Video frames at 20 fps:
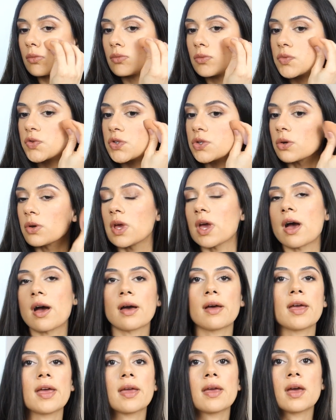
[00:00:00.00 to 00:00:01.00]
So
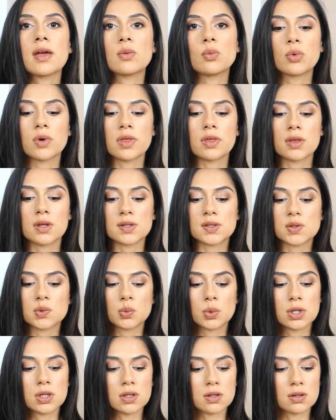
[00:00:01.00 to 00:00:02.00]
yeah, again, with this
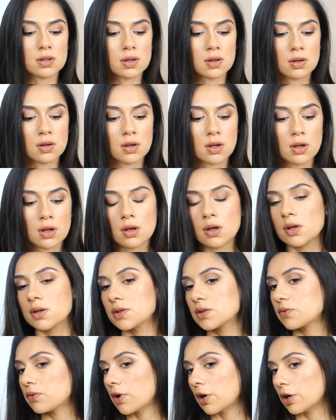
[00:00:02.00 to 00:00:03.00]
one, it
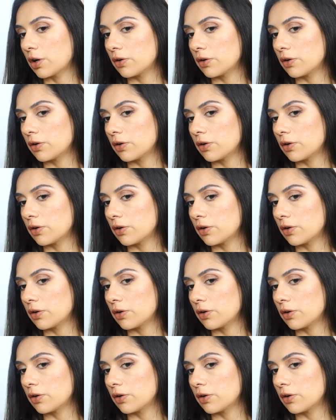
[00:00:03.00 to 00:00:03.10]
is very